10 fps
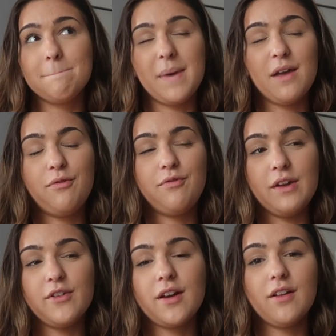my
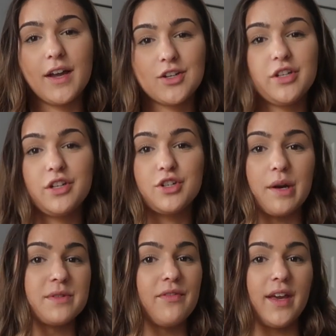favorite collection in
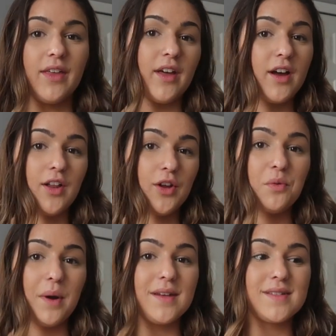terms of like the
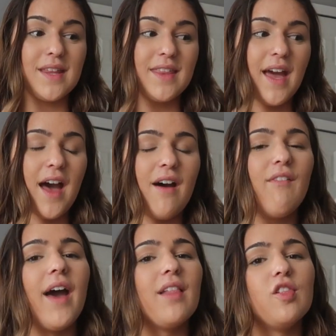colorways that they
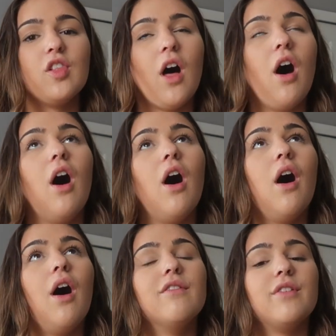have. I
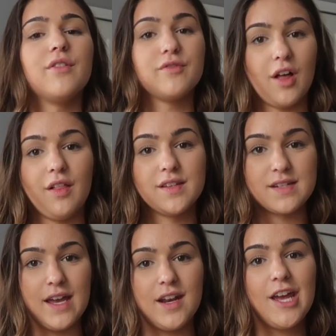love the Flawless
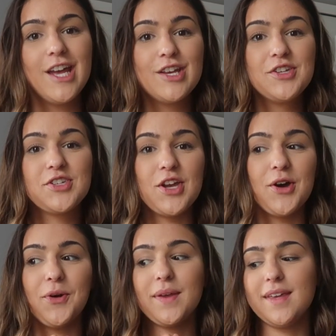Knit.
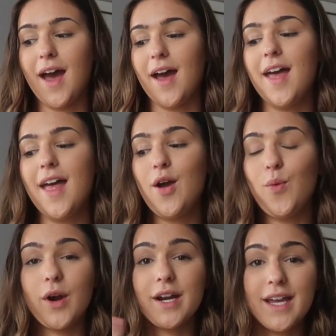So yeah,
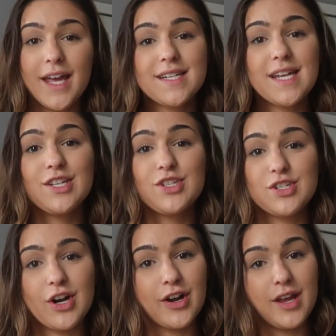we're gonna get
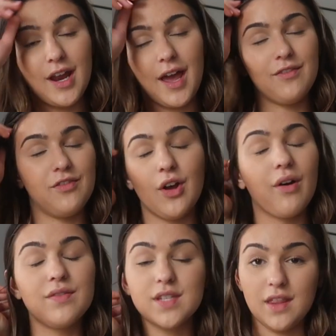started. I know
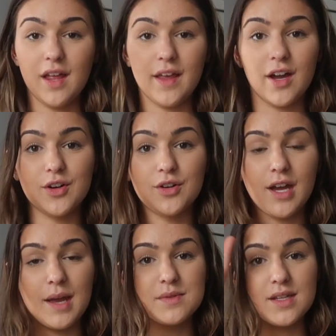I've said that like 100
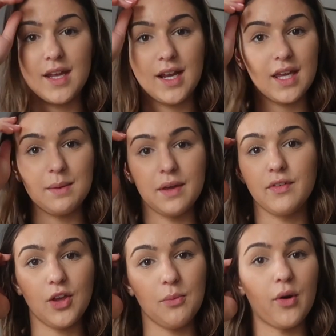times and then I keep
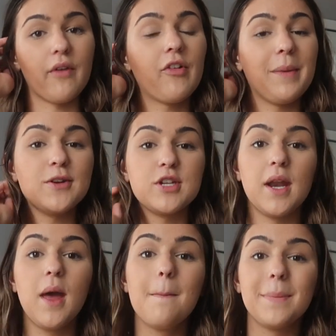giving you more
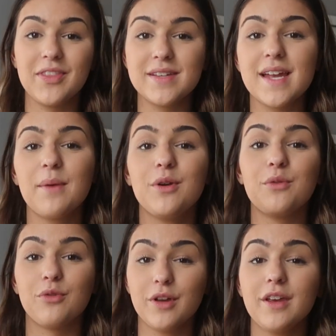information, but this time we
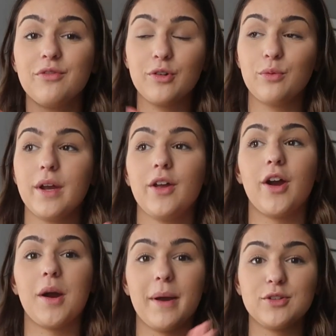really for real
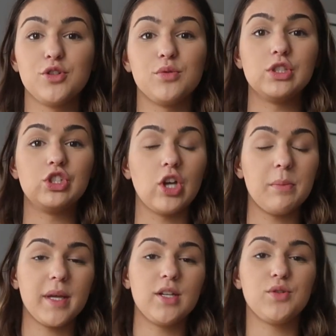are about to
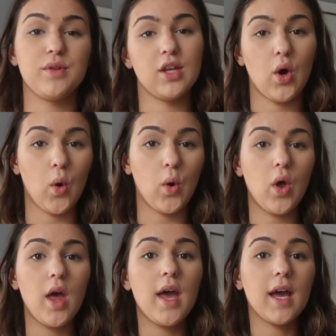jump into the
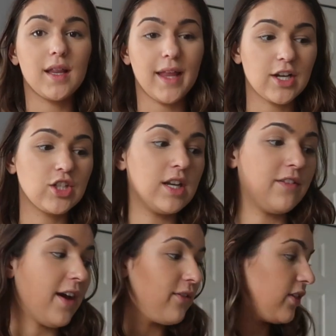whole collection
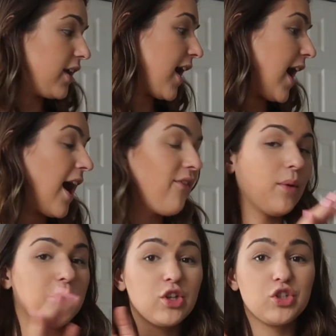of everything I have.
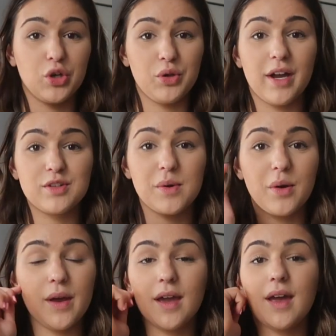I'm gonna show you guys real
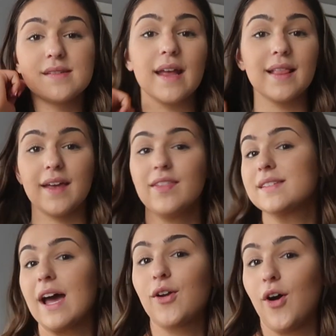quick because I laid this
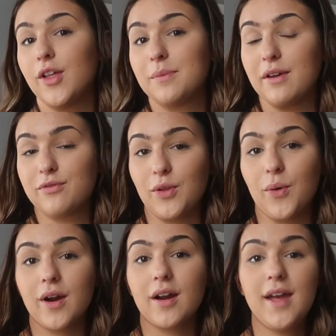out all on my
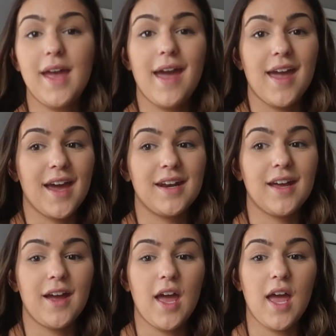floor, and
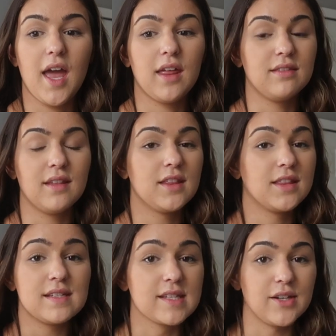
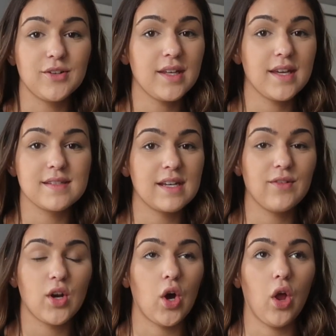this literally isn't
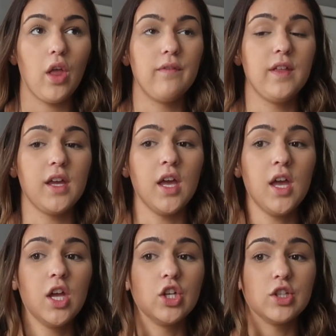even all of the
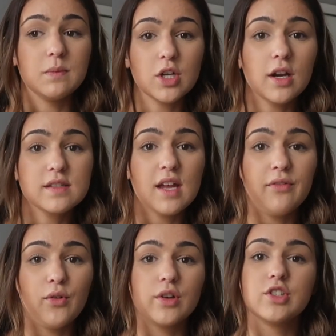Gymshark
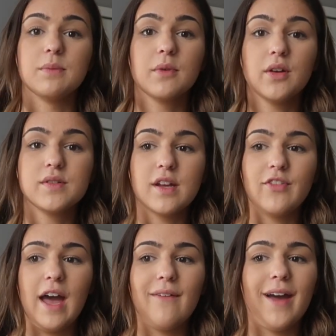stuff or gym clothes stuff
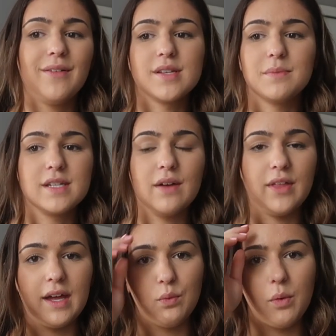I have. I have some stuff
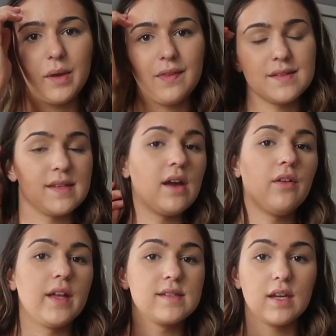that won't be in the sale
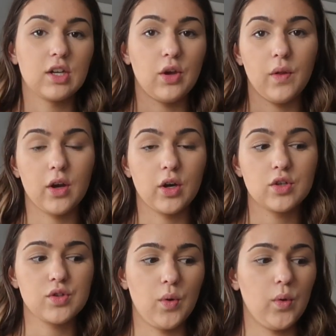that's like no longer
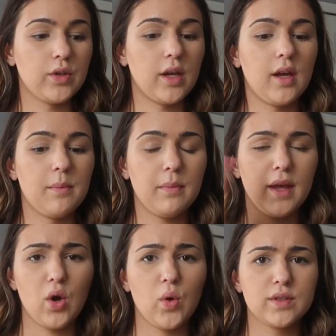sold,
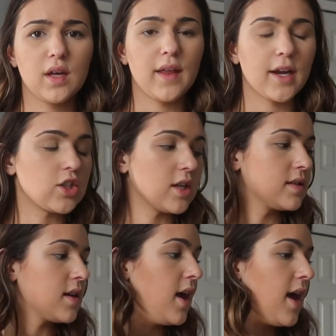like old
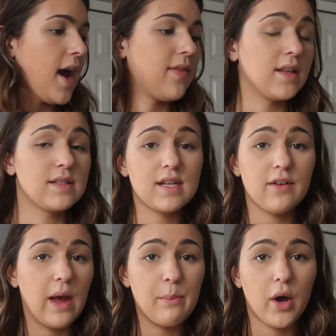collections, and then
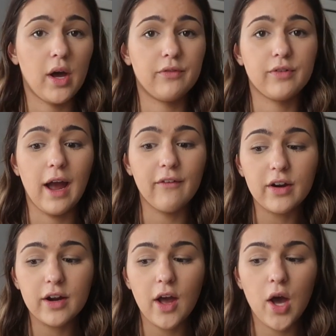stuff I bought
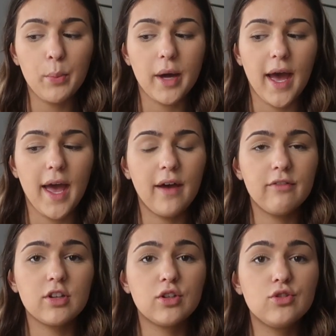forever ago, but I
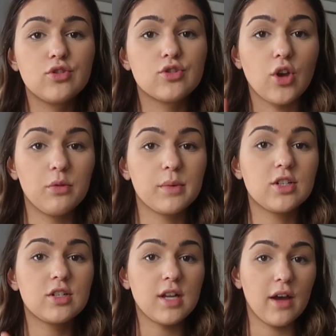have so
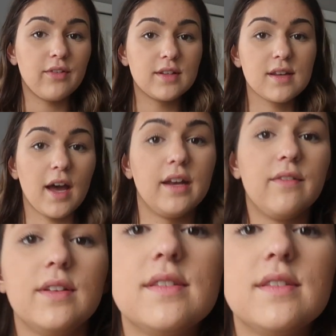much stuff, it's kind of